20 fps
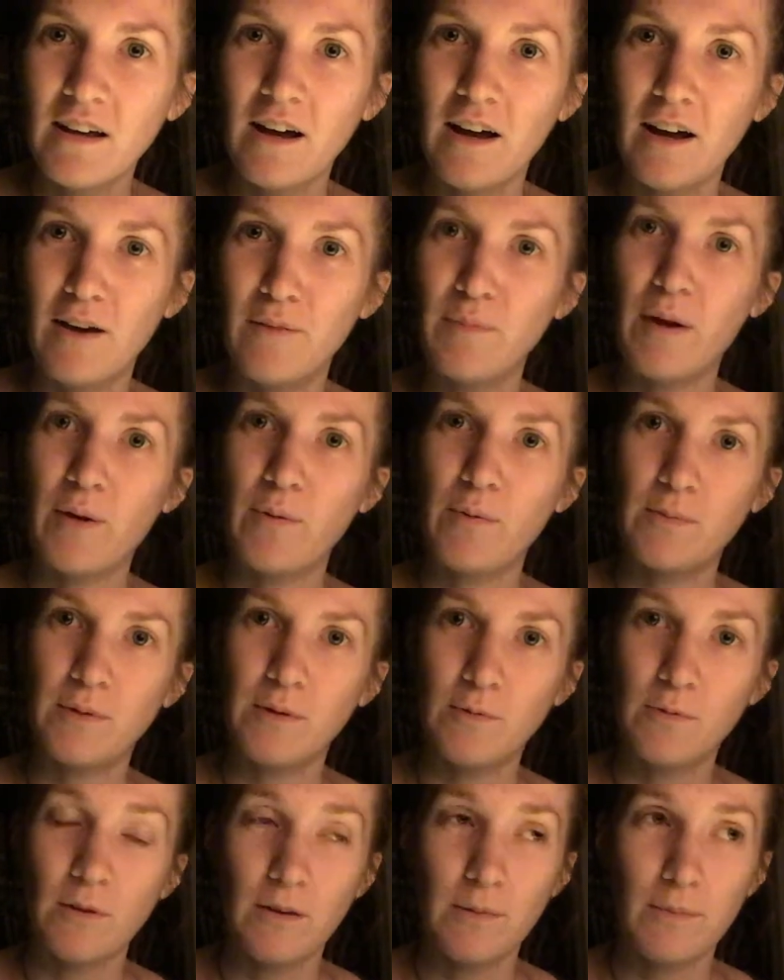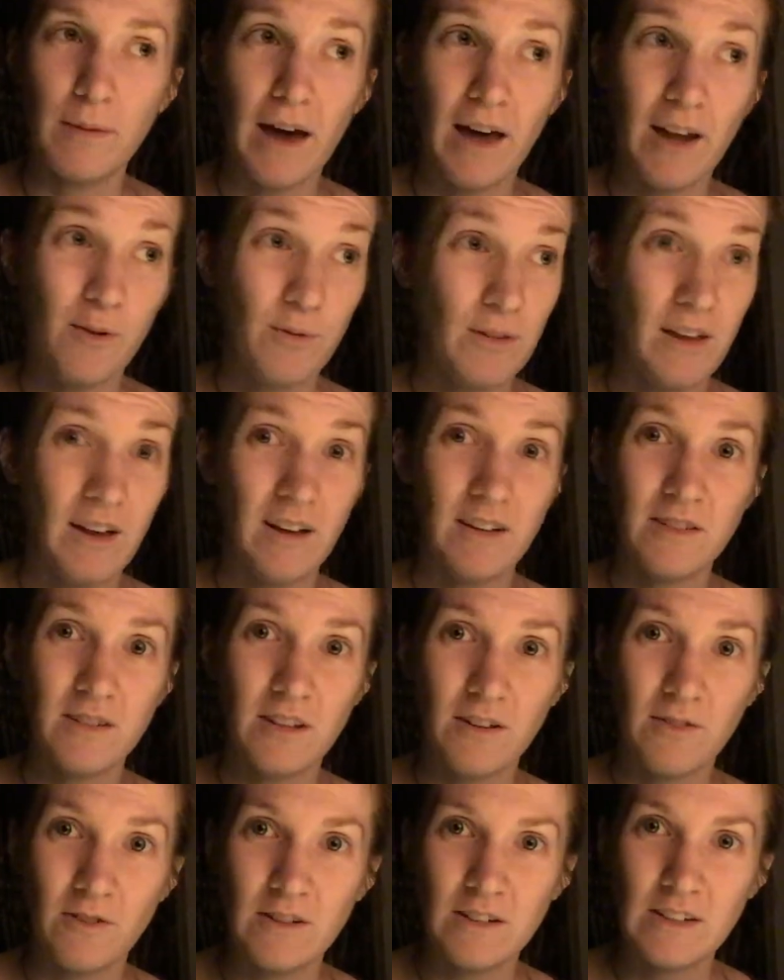um, that would be really bad. It would last
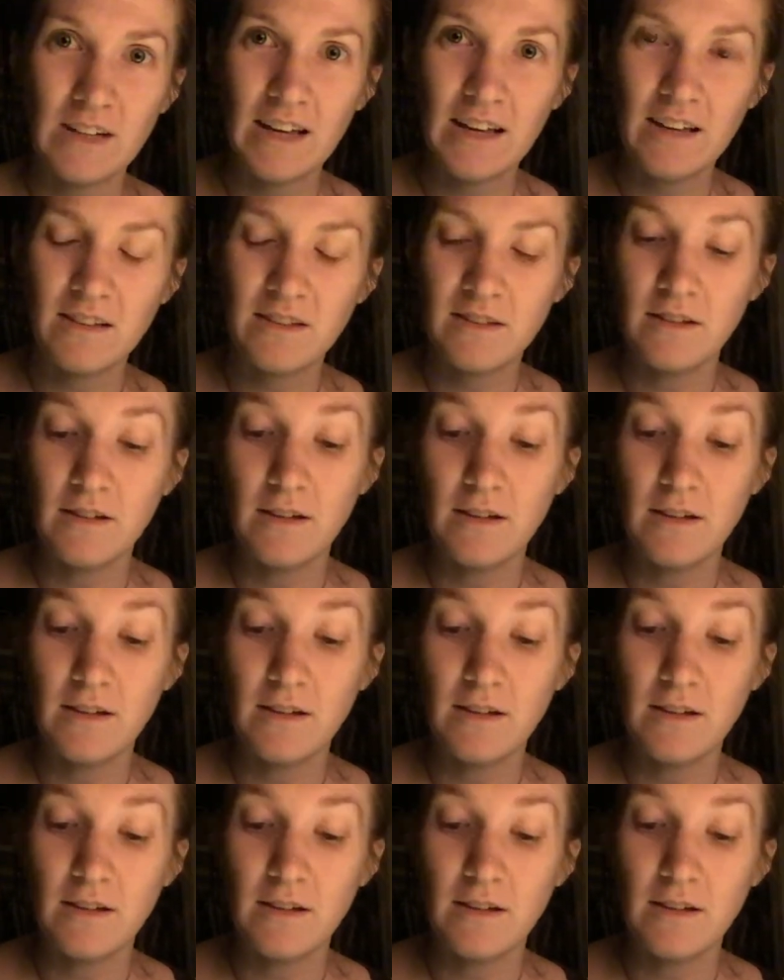like for days.